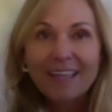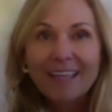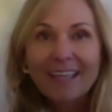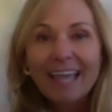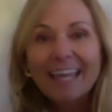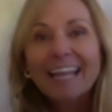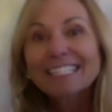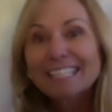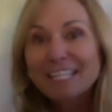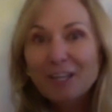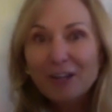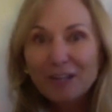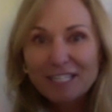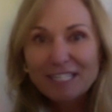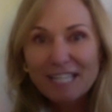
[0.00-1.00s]
I did
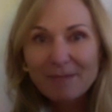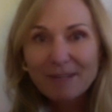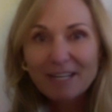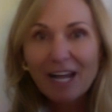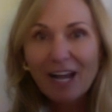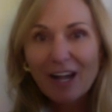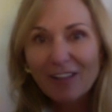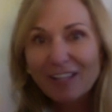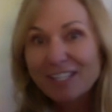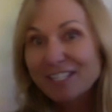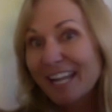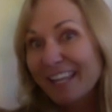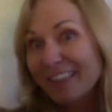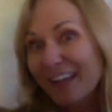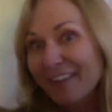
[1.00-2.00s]
yoga some in college,
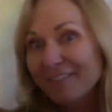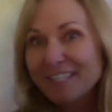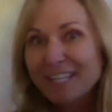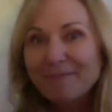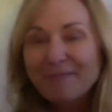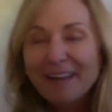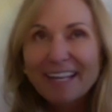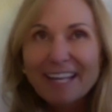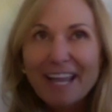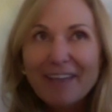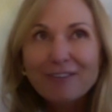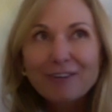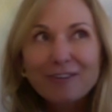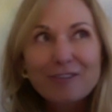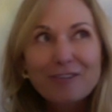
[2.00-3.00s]
and I loved it, but I
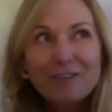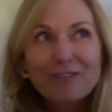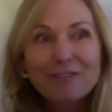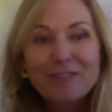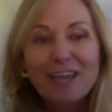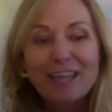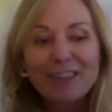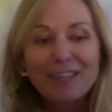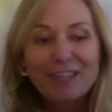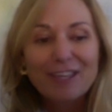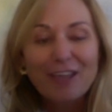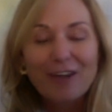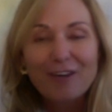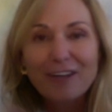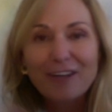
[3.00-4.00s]
never knew that the
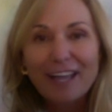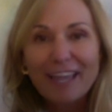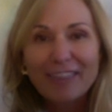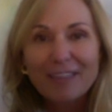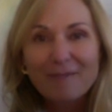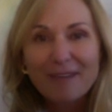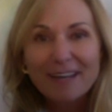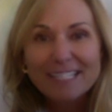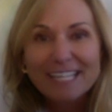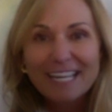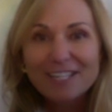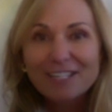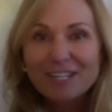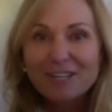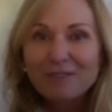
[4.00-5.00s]
yoga and the
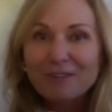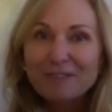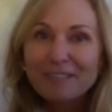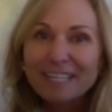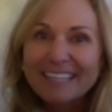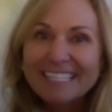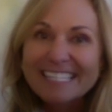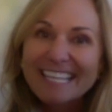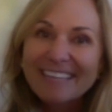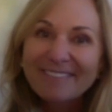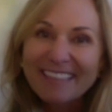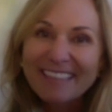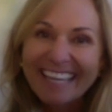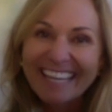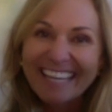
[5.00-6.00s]
meditation were really the same
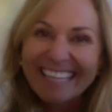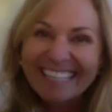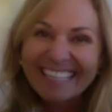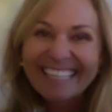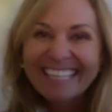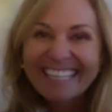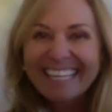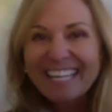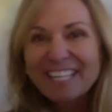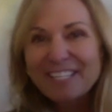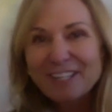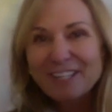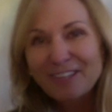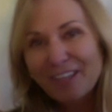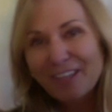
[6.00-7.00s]
thing. Because,
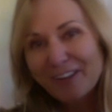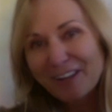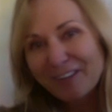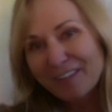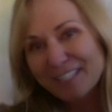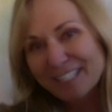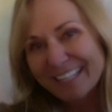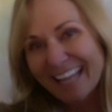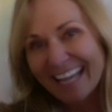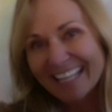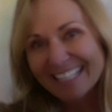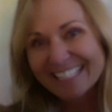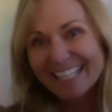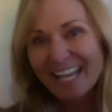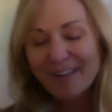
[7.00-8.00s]
the yoga wasn't
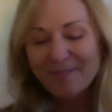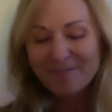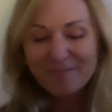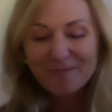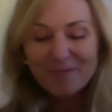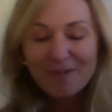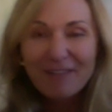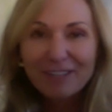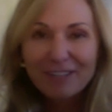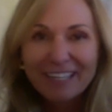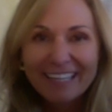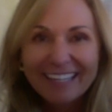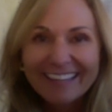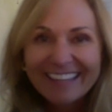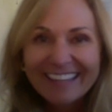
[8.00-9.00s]
as
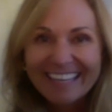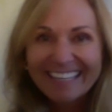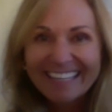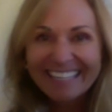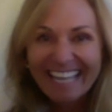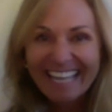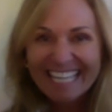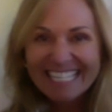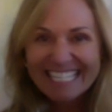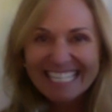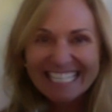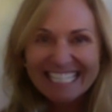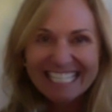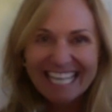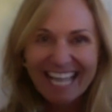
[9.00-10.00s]
prevalent then as it
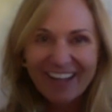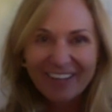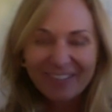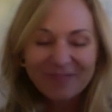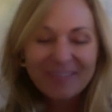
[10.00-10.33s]
is now.